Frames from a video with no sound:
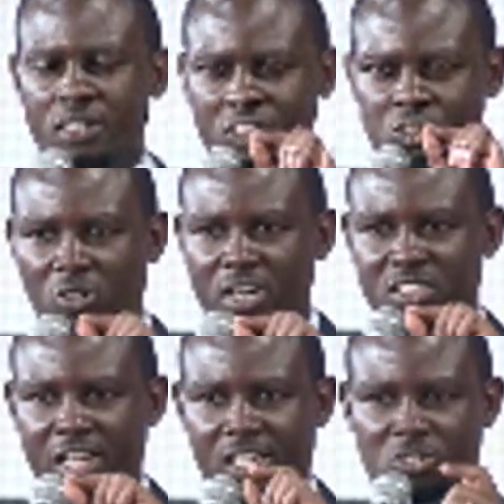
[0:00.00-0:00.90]
the story
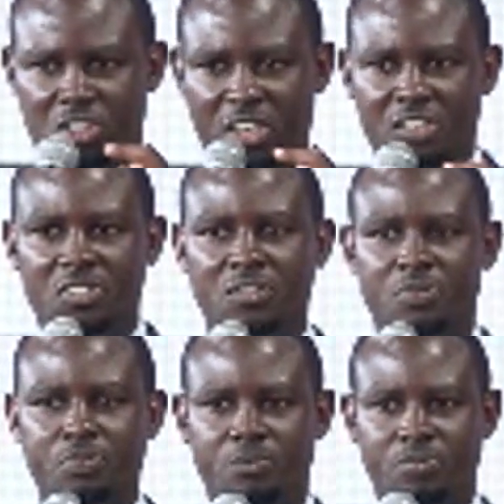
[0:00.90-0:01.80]
is likely to
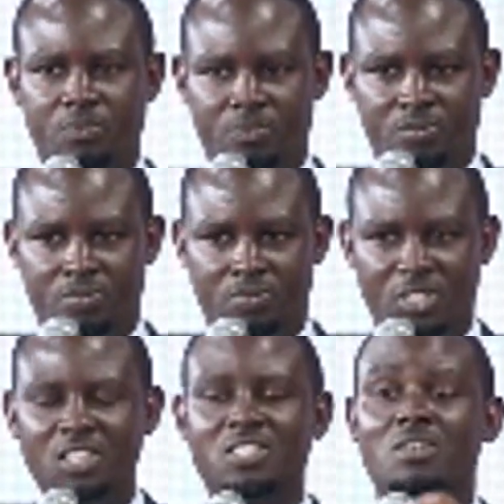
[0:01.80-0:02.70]
change.
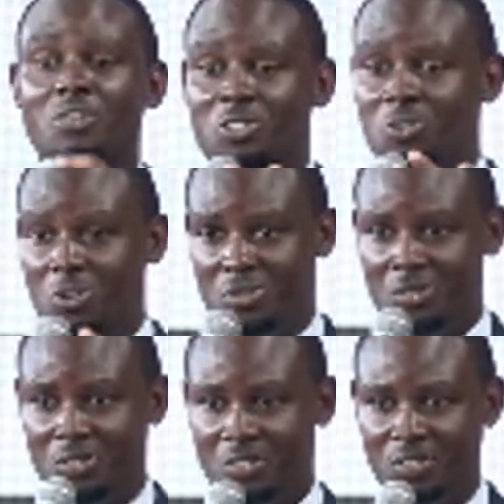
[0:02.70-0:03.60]
Just give it a
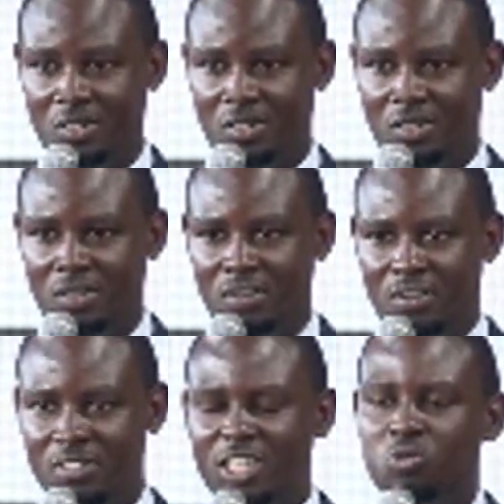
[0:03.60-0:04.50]
shot.
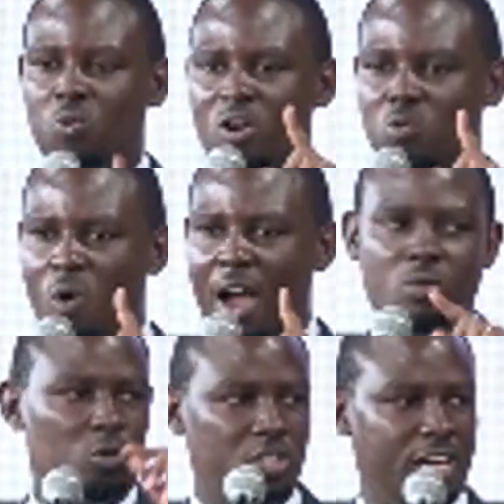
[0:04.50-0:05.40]
Just
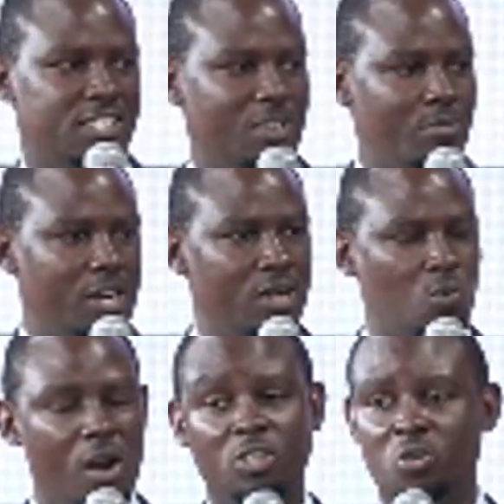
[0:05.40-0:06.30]
one word will
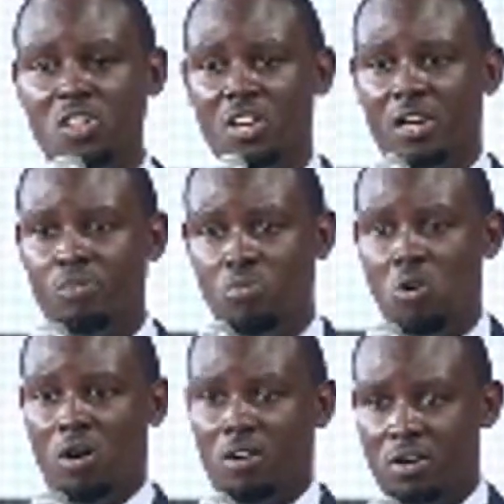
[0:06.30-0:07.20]
touch someone here
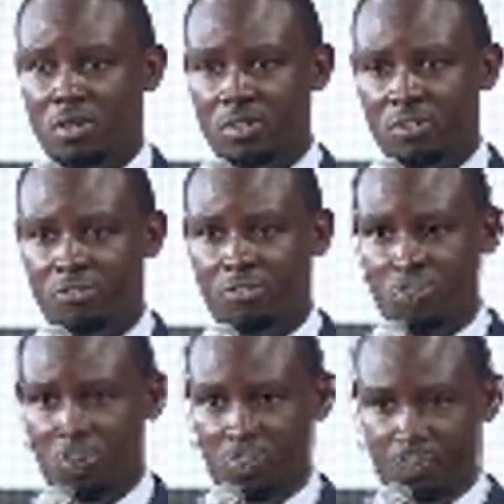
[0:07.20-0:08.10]
more
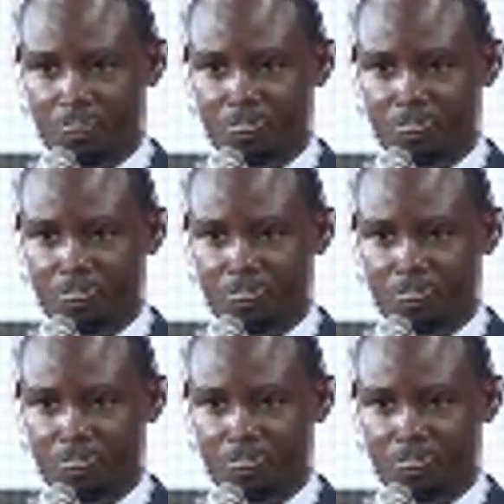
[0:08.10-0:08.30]
from you.